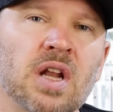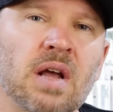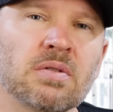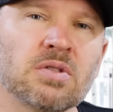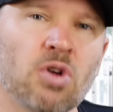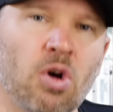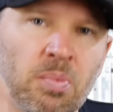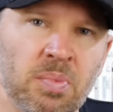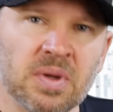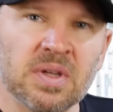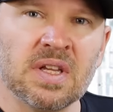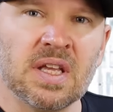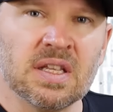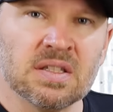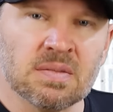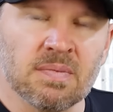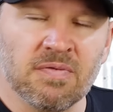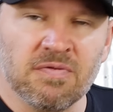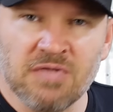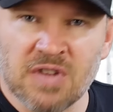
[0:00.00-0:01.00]
I was hoping to get
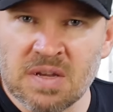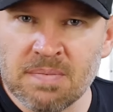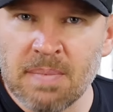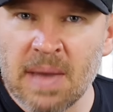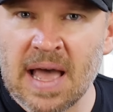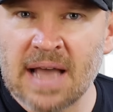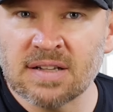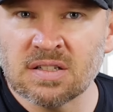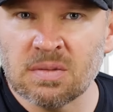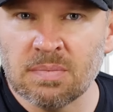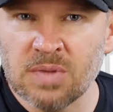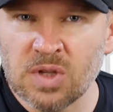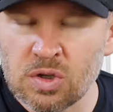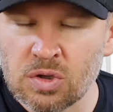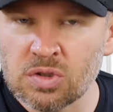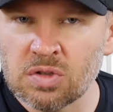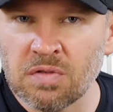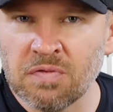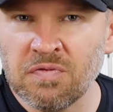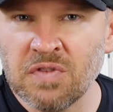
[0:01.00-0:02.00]
some feedback, some
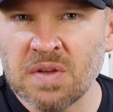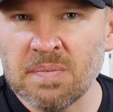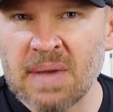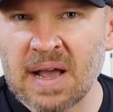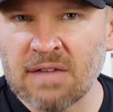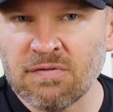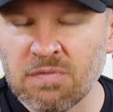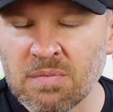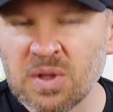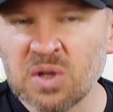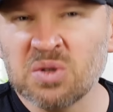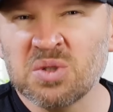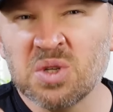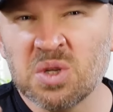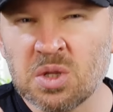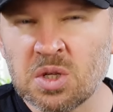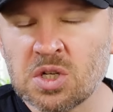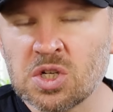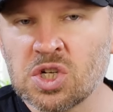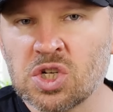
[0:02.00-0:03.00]
user feedback from those of you
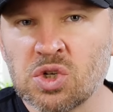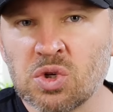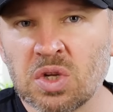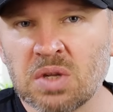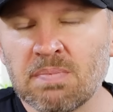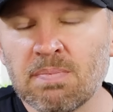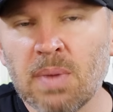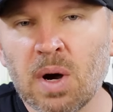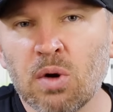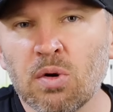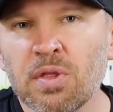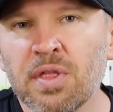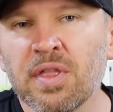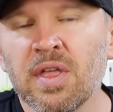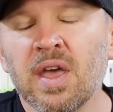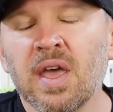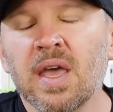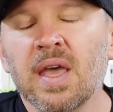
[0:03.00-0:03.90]
that are shooting both.